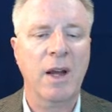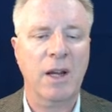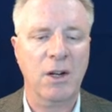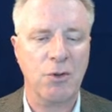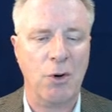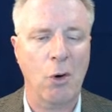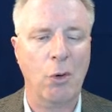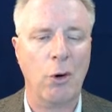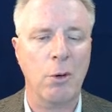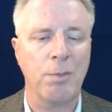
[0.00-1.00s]
control
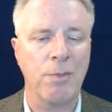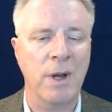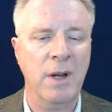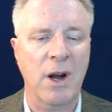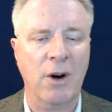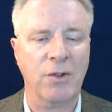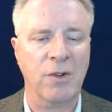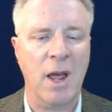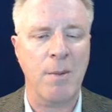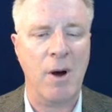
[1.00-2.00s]
group, the nearest
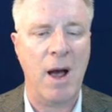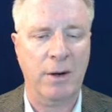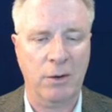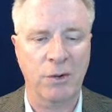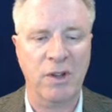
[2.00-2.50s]
neighbor articles.